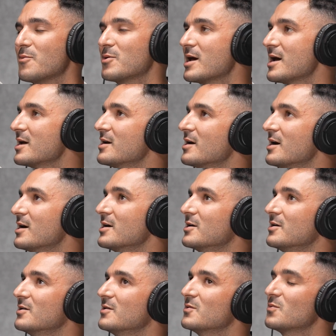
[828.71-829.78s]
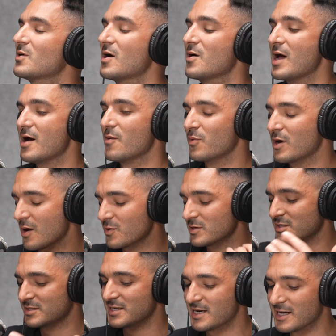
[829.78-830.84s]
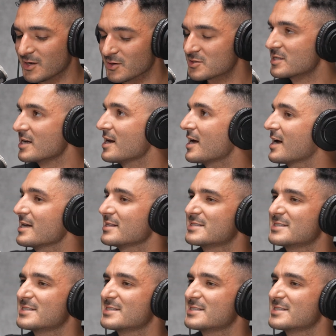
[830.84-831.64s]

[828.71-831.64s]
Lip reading: right when I went to San Diego State,